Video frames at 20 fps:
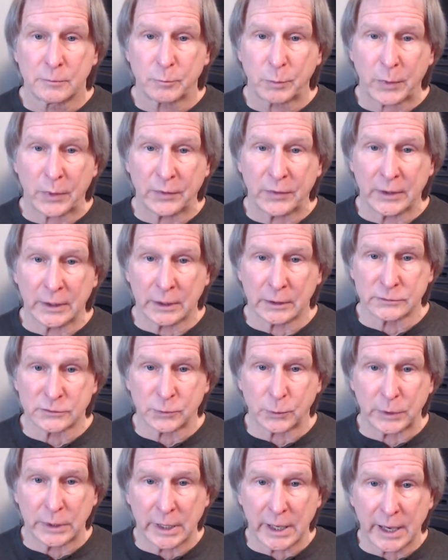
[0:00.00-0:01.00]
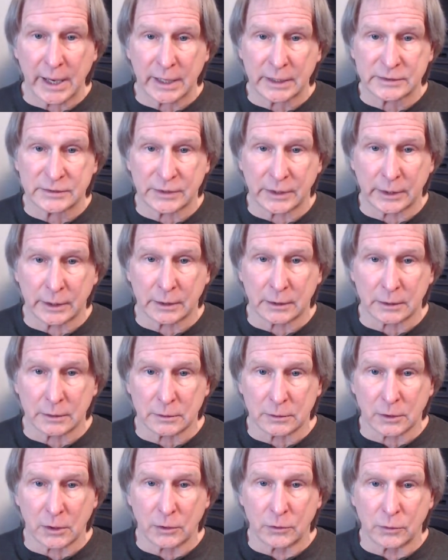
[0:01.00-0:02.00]
Then as we exhale, it'll
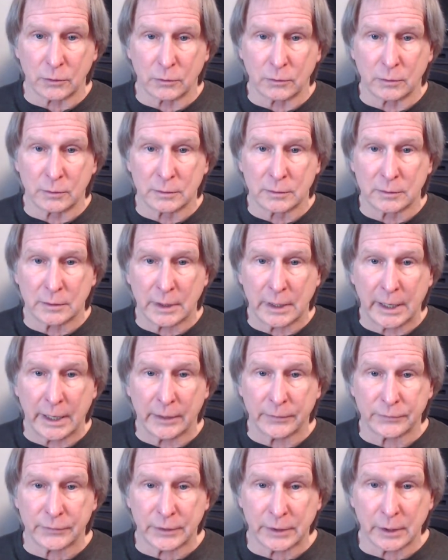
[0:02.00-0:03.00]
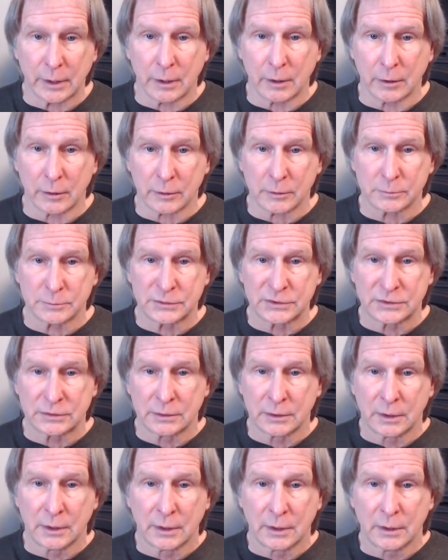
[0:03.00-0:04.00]
go out the arms,
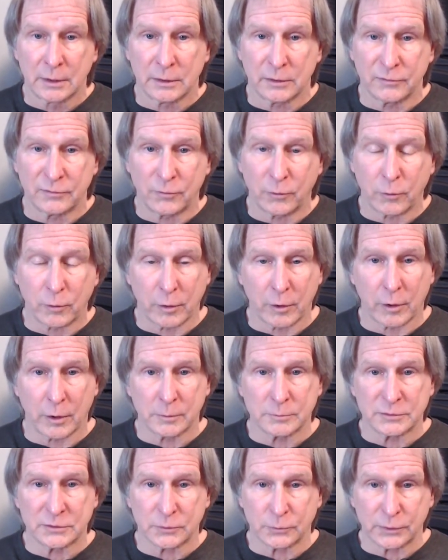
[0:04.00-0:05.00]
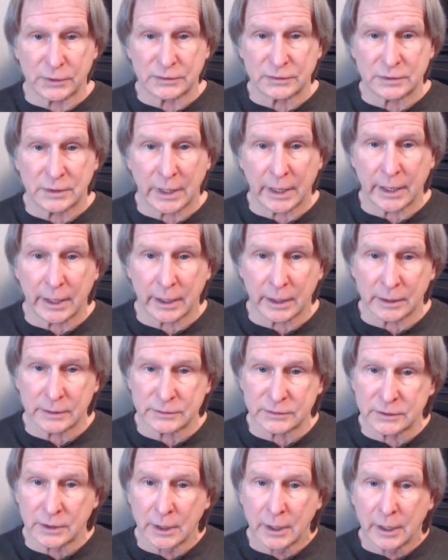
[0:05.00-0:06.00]
the forearms, the wrists, the
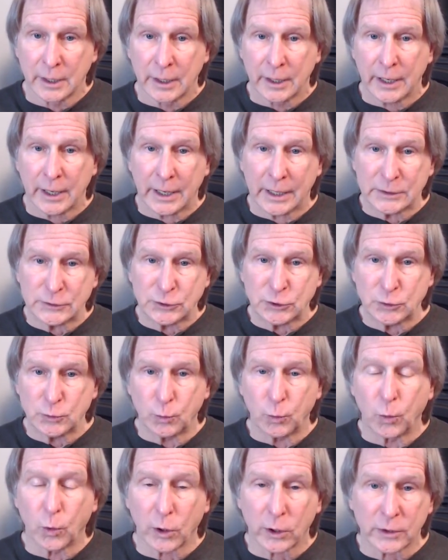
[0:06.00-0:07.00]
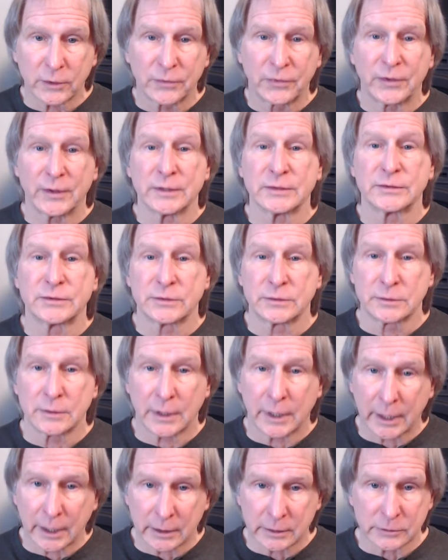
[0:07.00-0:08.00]
hands. As you work this
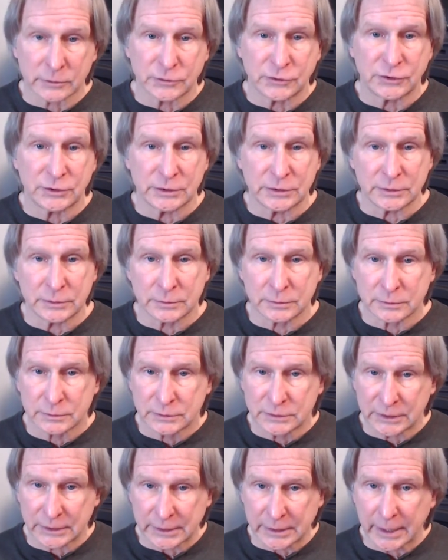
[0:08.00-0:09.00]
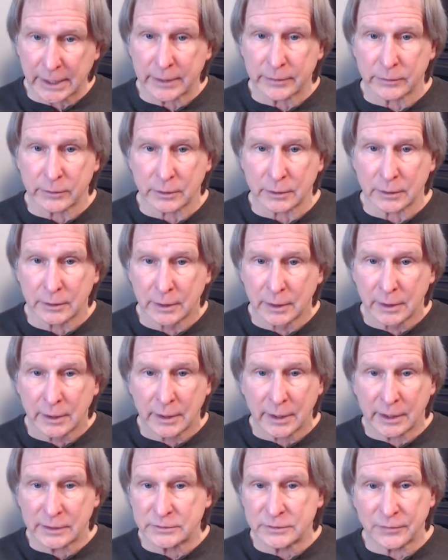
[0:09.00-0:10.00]
energy together,
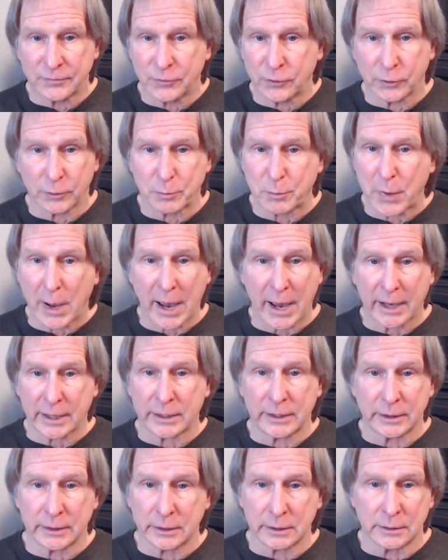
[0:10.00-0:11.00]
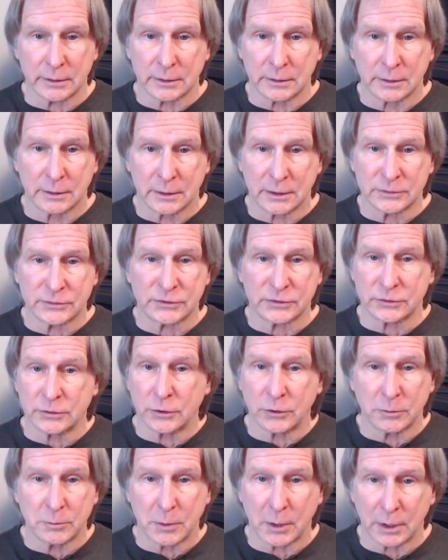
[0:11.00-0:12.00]
as if you're packing a
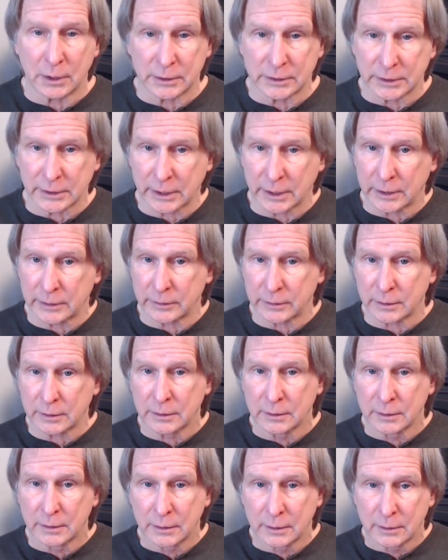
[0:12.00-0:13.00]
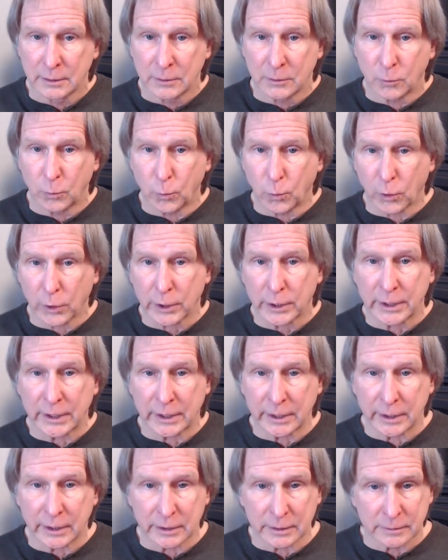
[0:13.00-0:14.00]
snowball together,
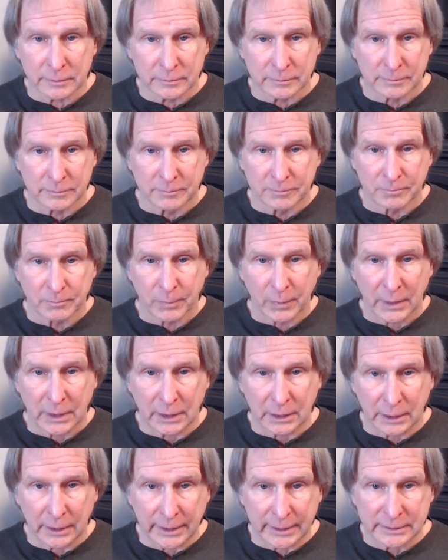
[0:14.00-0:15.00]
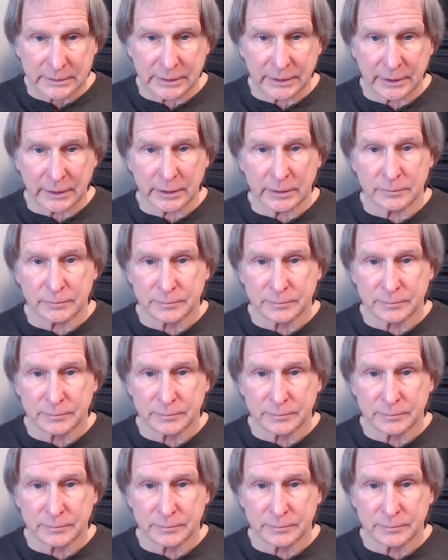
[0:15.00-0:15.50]
working it, collecting it,